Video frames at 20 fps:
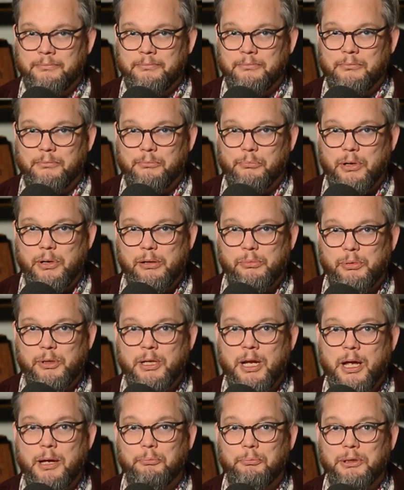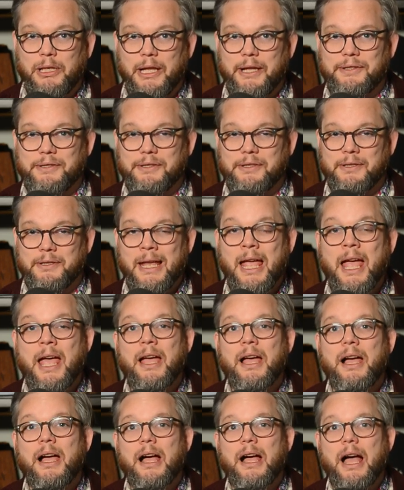Bourbon Plus.
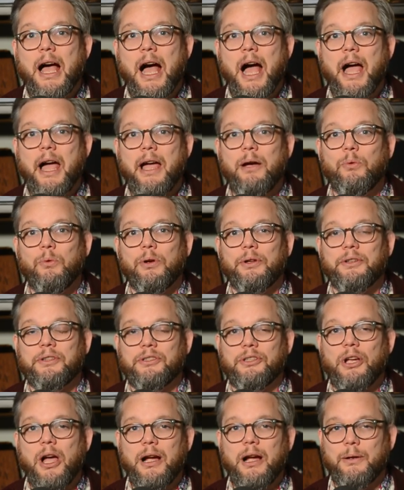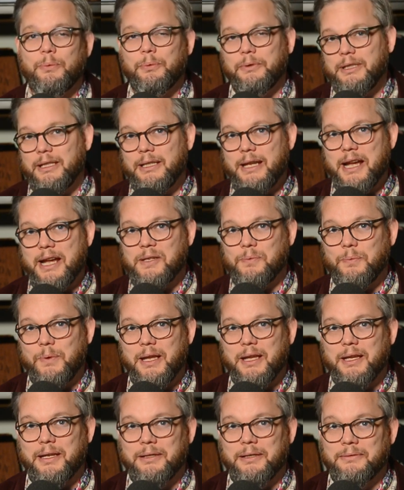I will talk with you next
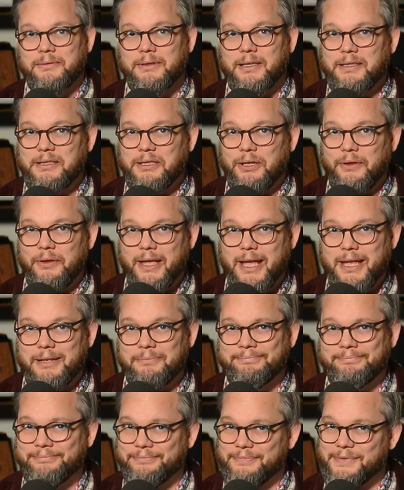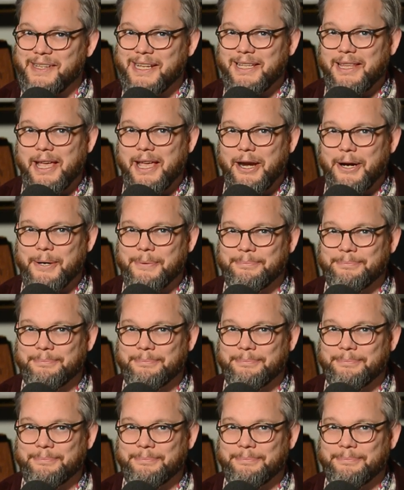week. Until then, see you later.